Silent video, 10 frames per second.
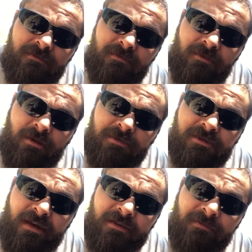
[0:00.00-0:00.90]
double
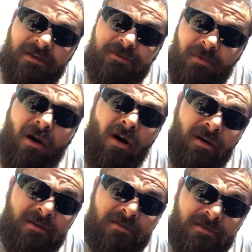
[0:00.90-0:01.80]
check, make sure my
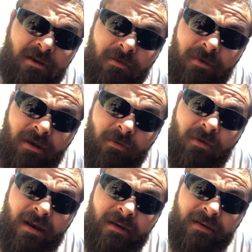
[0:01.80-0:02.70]
hardness is gonna be
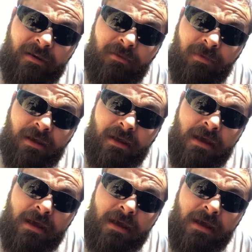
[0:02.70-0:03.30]
what I need it to be.